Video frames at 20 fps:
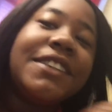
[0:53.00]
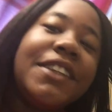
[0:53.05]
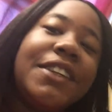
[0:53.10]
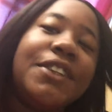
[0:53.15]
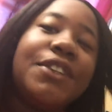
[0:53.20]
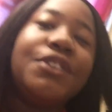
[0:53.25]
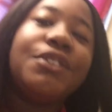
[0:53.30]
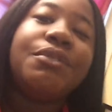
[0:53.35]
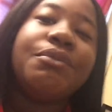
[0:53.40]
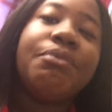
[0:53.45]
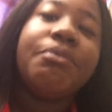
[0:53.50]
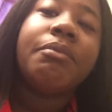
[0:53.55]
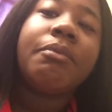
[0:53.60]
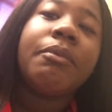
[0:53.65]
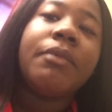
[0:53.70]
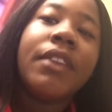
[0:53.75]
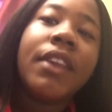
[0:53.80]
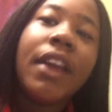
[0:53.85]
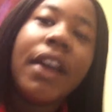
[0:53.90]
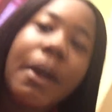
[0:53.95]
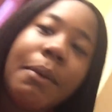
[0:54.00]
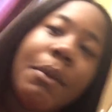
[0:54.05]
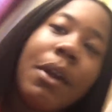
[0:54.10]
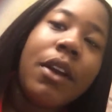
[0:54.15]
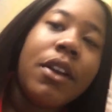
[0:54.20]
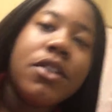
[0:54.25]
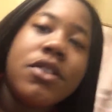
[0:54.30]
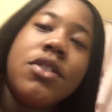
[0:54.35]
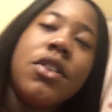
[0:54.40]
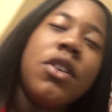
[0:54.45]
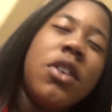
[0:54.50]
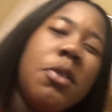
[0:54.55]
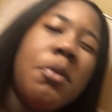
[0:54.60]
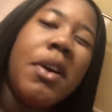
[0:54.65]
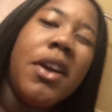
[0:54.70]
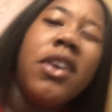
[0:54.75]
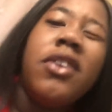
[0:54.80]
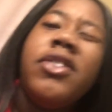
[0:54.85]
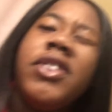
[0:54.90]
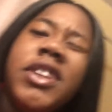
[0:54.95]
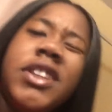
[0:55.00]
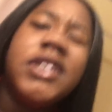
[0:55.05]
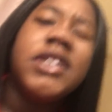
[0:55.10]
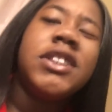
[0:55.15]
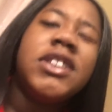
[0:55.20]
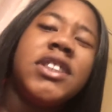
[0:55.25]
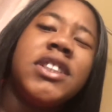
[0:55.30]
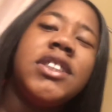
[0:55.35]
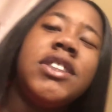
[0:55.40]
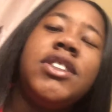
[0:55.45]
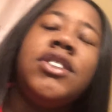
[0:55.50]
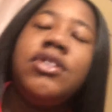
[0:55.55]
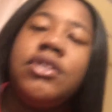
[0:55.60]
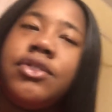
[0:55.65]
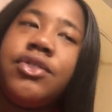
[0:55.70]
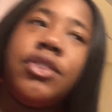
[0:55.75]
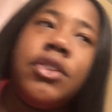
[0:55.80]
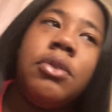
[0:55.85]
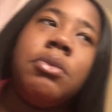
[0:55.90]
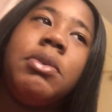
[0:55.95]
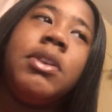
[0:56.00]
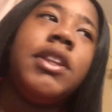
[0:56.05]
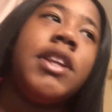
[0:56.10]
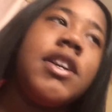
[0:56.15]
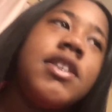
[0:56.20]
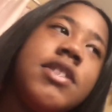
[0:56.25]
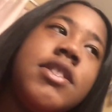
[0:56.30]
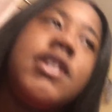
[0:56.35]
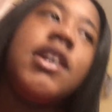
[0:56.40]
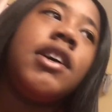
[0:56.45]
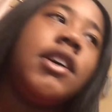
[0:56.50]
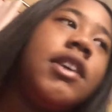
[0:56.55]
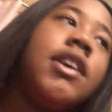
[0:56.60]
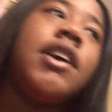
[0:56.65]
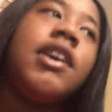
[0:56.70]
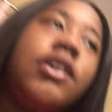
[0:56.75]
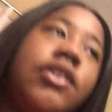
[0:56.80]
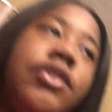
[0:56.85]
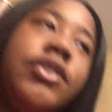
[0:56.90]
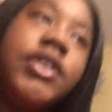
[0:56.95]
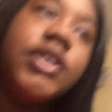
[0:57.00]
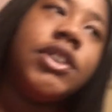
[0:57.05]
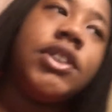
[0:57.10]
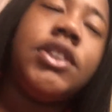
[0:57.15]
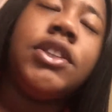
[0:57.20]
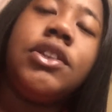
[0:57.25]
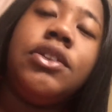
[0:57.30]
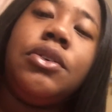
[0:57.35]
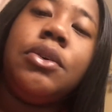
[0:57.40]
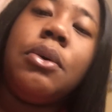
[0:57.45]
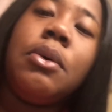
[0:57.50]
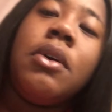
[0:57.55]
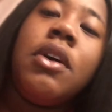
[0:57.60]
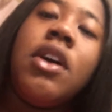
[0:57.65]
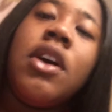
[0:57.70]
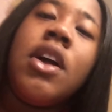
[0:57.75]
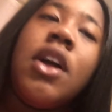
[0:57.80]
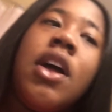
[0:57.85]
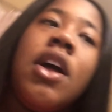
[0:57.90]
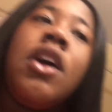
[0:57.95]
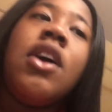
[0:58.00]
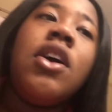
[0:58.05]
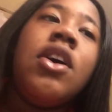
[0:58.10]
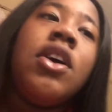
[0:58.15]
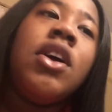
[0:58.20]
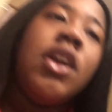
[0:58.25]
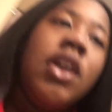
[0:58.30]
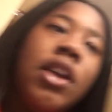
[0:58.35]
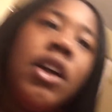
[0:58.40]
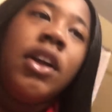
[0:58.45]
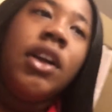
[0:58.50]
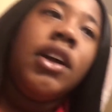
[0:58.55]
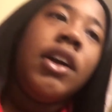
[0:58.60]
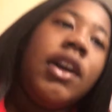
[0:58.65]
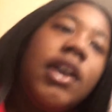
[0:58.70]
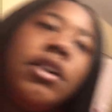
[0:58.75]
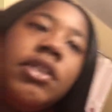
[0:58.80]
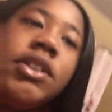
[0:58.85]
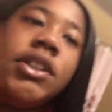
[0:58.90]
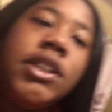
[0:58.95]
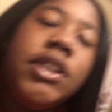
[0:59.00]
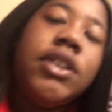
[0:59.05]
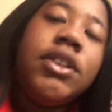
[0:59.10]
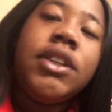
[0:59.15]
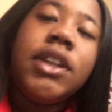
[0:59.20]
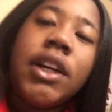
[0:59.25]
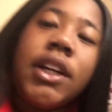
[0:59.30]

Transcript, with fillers: so I'm not gonna show you my outfit because it's uniform and that's not an outfit. So I'll see you